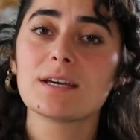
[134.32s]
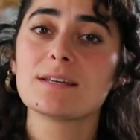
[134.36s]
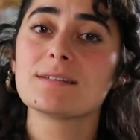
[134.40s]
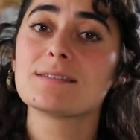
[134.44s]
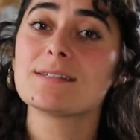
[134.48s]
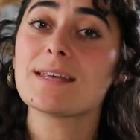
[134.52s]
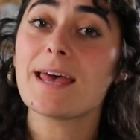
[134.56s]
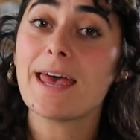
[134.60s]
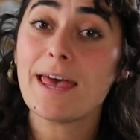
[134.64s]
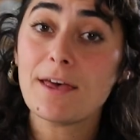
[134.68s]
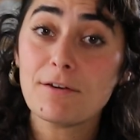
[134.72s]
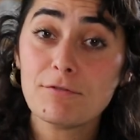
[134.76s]

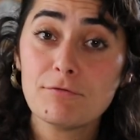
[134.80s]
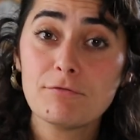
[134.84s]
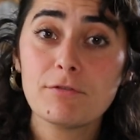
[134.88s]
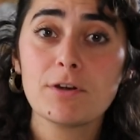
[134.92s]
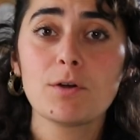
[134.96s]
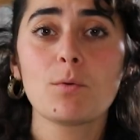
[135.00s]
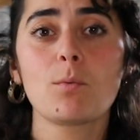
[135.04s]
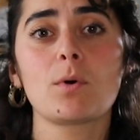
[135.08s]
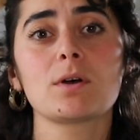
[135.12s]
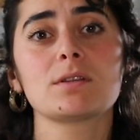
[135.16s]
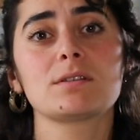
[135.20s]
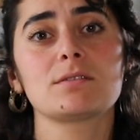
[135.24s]
is
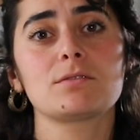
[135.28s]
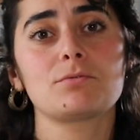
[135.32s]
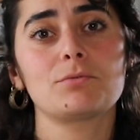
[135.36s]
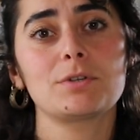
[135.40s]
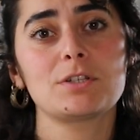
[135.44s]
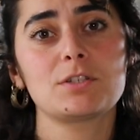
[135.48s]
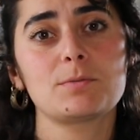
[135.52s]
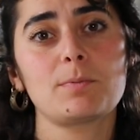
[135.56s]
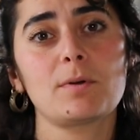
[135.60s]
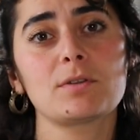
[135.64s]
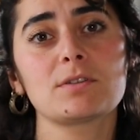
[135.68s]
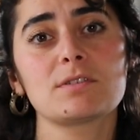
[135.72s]
everyone's
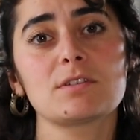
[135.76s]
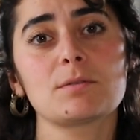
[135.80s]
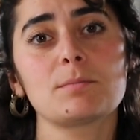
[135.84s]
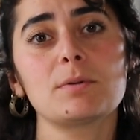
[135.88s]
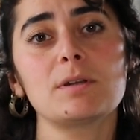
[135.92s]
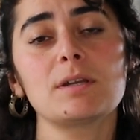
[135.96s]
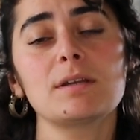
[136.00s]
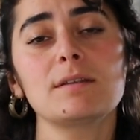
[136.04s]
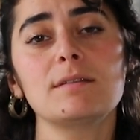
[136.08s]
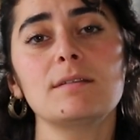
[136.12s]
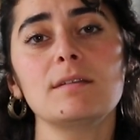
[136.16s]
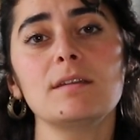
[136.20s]

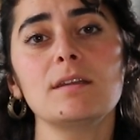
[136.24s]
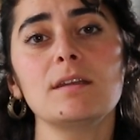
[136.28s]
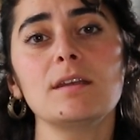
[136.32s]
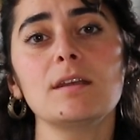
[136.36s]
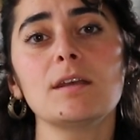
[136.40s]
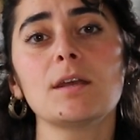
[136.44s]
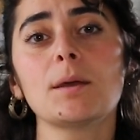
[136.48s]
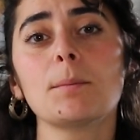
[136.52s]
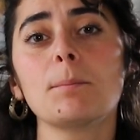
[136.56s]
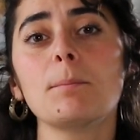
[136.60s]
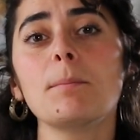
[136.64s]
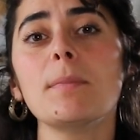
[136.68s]

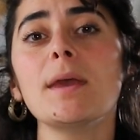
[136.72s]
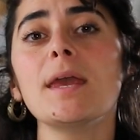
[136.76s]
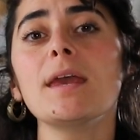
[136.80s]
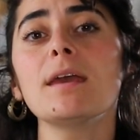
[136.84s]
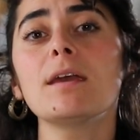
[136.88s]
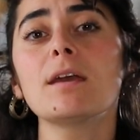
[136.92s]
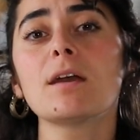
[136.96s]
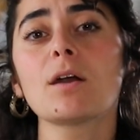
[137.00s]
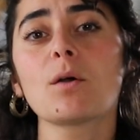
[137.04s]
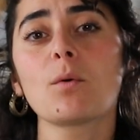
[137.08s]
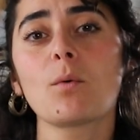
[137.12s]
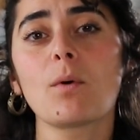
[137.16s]
responsibility.
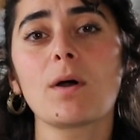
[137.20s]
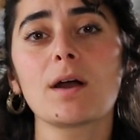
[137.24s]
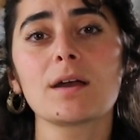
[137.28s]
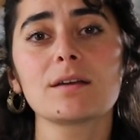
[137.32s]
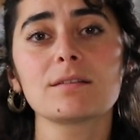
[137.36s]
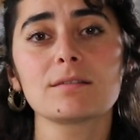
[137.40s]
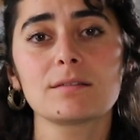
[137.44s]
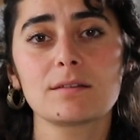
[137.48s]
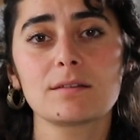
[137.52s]
Make wise